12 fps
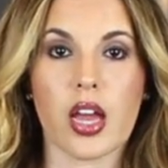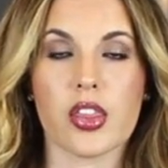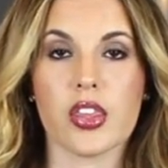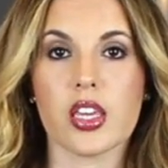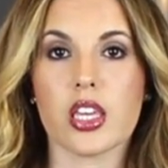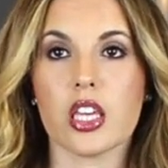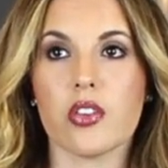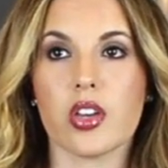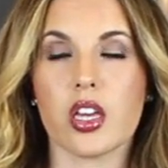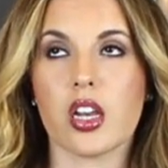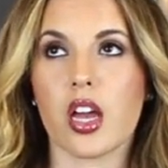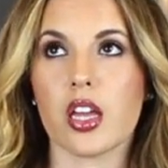I think
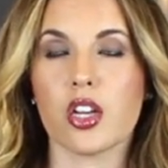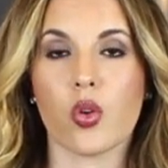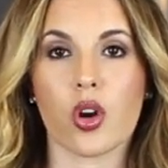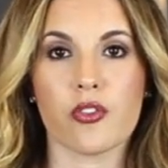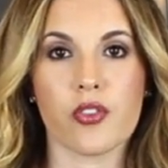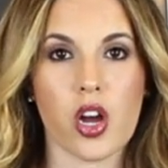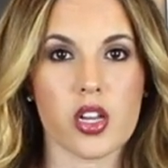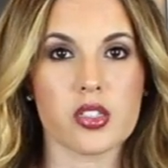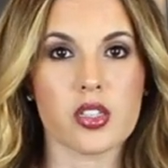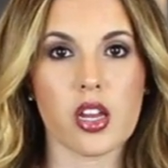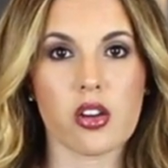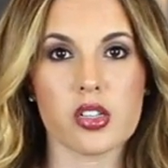even, I know our
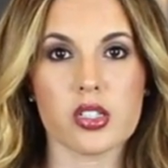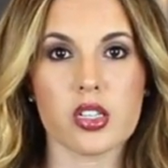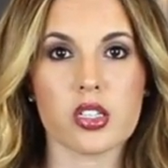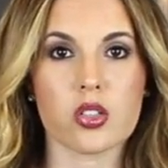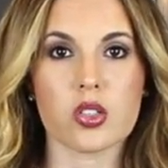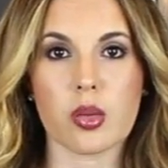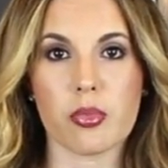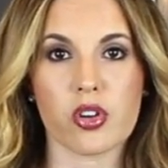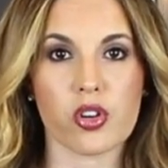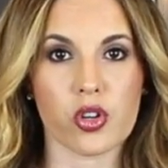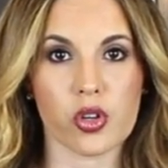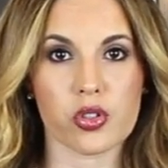Vons carries it, so some of
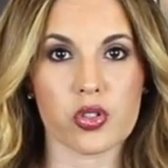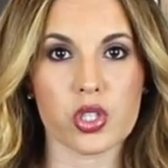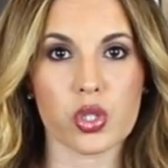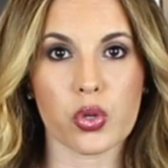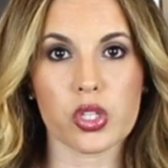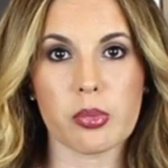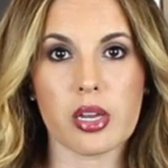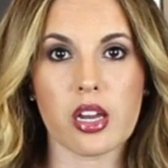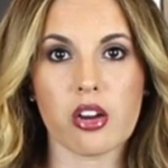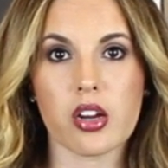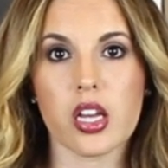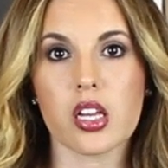your grocery stores may
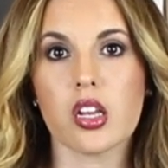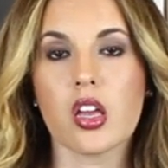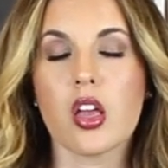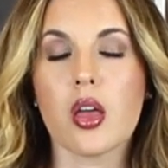carry it.